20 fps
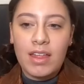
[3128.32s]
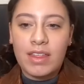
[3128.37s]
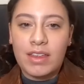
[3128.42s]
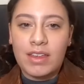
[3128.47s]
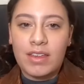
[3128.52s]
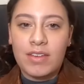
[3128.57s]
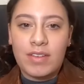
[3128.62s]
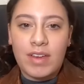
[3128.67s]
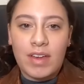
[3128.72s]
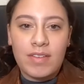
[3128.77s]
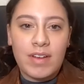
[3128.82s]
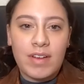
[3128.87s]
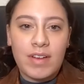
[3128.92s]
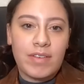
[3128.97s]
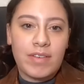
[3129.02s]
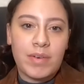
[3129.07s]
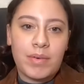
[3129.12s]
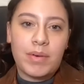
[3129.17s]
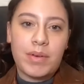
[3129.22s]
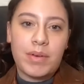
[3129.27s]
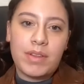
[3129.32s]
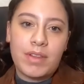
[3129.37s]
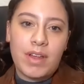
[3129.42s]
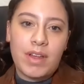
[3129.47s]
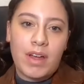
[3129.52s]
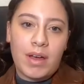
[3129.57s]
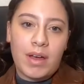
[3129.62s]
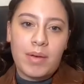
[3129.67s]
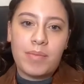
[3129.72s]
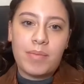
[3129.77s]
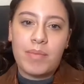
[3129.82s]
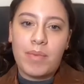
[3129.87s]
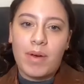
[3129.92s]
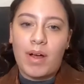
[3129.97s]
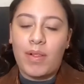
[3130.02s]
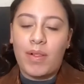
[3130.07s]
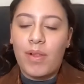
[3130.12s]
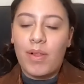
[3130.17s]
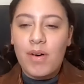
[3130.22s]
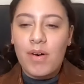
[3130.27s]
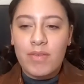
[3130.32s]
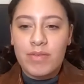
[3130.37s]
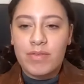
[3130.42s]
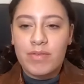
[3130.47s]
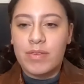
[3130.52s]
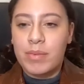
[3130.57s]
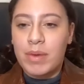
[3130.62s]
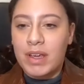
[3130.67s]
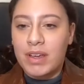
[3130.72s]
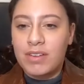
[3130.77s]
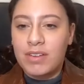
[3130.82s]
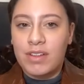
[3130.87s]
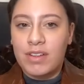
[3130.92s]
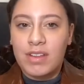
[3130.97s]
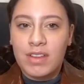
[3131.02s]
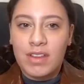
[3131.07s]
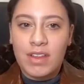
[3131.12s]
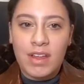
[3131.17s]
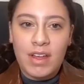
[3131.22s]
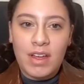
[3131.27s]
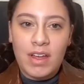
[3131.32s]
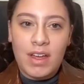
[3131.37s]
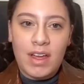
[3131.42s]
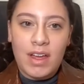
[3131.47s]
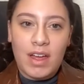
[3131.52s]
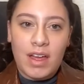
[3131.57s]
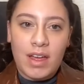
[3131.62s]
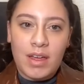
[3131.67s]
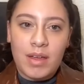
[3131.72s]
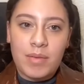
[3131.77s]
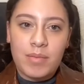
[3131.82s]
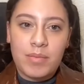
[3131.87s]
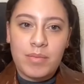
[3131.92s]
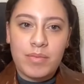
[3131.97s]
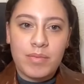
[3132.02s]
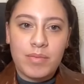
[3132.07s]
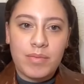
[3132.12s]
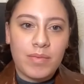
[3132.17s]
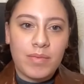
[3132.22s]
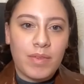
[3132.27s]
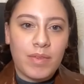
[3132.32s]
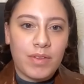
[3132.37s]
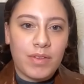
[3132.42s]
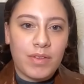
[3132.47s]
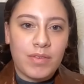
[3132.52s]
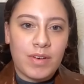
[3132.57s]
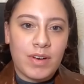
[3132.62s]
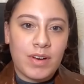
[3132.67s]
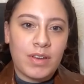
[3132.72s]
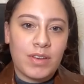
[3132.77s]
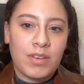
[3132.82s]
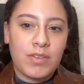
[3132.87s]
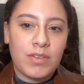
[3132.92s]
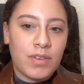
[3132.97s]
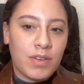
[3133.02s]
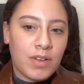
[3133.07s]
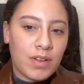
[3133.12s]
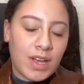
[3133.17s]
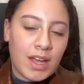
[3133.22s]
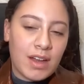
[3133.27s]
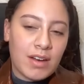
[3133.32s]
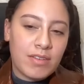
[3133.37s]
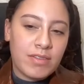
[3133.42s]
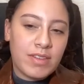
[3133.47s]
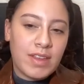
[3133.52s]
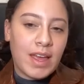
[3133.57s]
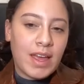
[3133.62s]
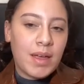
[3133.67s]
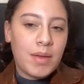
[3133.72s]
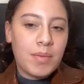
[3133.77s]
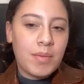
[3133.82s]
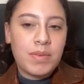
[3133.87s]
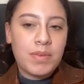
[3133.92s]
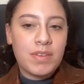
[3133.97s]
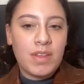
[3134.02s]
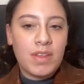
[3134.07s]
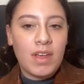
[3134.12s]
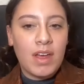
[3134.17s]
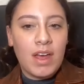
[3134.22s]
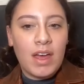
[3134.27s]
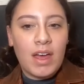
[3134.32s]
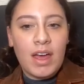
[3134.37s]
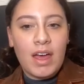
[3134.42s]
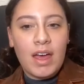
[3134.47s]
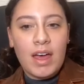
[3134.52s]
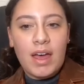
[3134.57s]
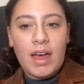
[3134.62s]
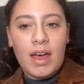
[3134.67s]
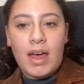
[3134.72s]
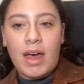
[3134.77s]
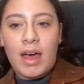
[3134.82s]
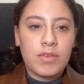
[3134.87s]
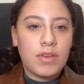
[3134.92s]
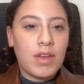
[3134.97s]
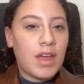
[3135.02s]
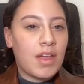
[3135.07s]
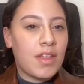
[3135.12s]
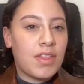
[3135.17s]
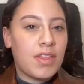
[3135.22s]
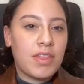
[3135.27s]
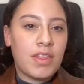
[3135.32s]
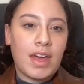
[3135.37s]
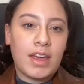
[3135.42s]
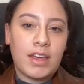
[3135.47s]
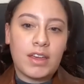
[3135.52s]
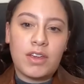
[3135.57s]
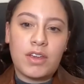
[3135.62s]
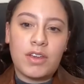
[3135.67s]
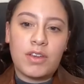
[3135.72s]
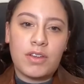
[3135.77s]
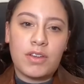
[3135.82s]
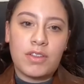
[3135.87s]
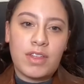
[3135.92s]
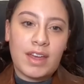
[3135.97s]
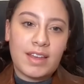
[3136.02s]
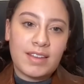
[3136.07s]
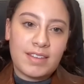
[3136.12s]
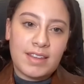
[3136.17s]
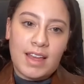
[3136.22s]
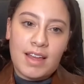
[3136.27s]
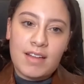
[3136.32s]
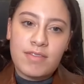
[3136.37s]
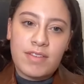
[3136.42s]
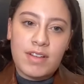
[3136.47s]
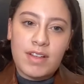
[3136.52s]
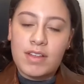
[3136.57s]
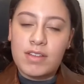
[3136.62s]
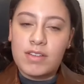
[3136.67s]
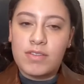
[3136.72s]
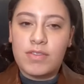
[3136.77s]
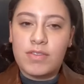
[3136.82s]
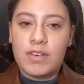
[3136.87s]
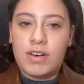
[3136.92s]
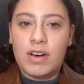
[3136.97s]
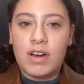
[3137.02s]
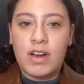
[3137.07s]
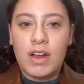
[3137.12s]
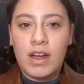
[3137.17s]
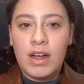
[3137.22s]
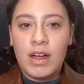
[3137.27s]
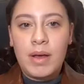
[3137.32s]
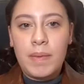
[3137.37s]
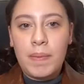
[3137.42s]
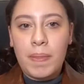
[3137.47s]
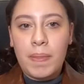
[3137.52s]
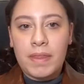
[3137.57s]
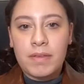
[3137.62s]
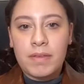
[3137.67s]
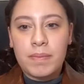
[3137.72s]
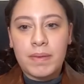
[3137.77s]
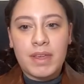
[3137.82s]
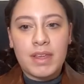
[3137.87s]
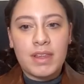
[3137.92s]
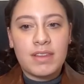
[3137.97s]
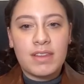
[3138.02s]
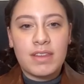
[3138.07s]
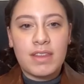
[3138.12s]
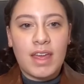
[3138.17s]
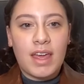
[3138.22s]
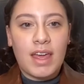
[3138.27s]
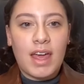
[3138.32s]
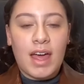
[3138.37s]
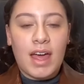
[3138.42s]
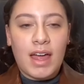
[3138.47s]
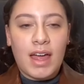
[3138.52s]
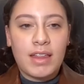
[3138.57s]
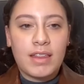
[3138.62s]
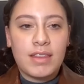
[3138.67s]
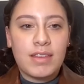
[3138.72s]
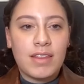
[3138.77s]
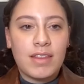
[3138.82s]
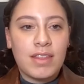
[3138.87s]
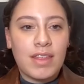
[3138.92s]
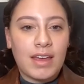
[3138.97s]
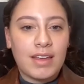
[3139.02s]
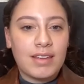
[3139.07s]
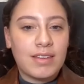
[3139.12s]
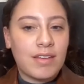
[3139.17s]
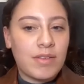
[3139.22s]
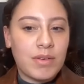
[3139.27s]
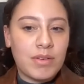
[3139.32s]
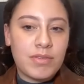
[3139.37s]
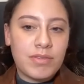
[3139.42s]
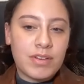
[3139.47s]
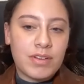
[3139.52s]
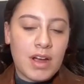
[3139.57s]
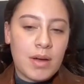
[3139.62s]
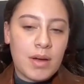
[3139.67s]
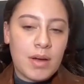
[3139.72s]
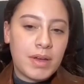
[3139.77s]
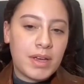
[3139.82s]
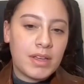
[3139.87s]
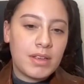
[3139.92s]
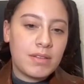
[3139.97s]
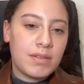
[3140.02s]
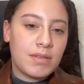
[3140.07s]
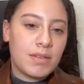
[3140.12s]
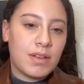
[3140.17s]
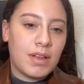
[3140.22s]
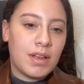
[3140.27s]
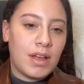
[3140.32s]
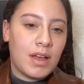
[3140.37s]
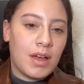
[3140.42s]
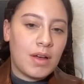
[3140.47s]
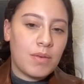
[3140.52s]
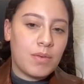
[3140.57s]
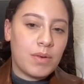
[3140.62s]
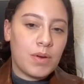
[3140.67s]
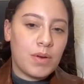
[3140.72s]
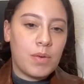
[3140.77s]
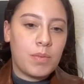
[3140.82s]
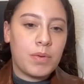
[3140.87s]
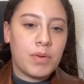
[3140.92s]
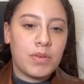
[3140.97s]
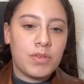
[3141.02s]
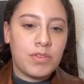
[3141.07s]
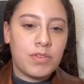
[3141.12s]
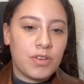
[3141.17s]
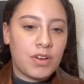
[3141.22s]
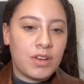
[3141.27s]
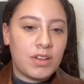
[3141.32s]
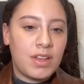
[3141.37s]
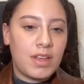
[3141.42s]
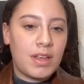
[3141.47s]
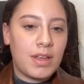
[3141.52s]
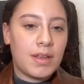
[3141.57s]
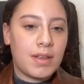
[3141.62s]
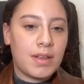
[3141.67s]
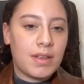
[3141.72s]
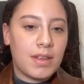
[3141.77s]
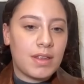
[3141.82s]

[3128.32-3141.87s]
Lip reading: you've given everyone a lot of information, lots of very useful kind of tips. So yeah, thank you. Thanks again, Phyllis, for speaking today, and thanks everyone for coming. We hope you enjoyed it.